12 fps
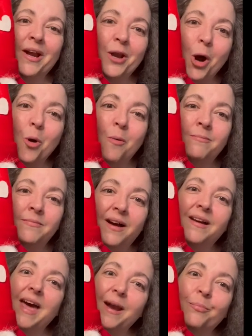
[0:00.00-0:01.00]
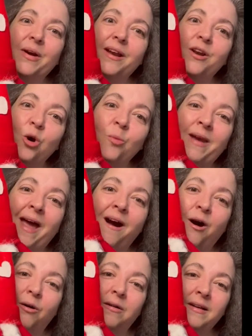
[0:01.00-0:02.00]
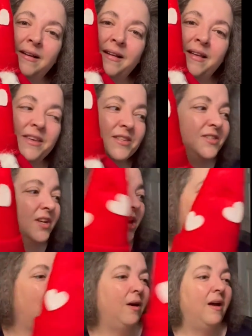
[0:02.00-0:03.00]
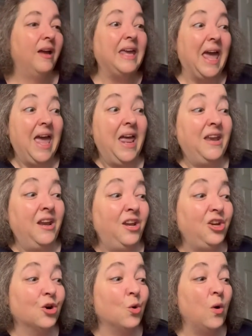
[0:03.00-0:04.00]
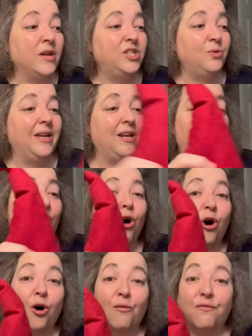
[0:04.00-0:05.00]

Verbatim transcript: a gnome. I got to bring a gnome now. So again, you're going to get all